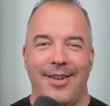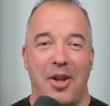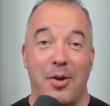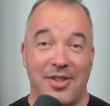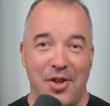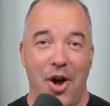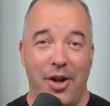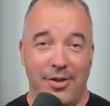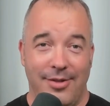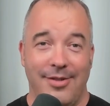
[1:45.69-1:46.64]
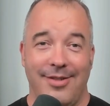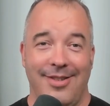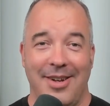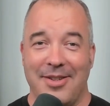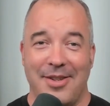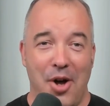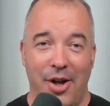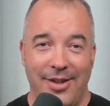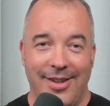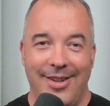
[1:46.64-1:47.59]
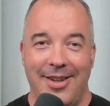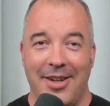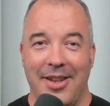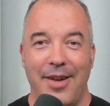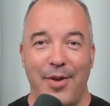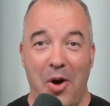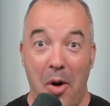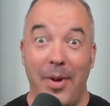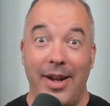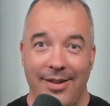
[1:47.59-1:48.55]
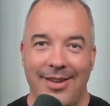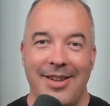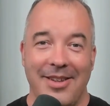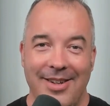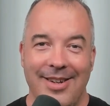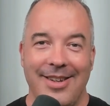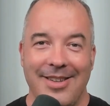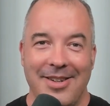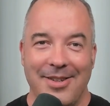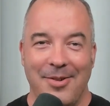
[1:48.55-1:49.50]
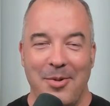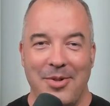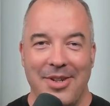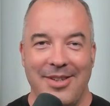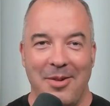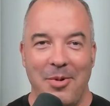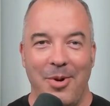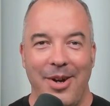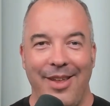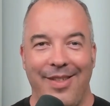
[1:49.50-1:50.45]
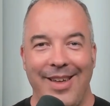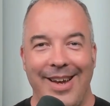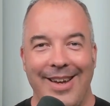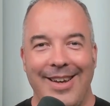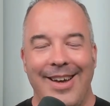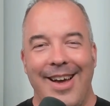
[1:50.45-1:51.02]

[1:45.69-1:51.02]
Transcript: No, it's not. No, it's not. You can leave a comment in the description. Tell me what you think.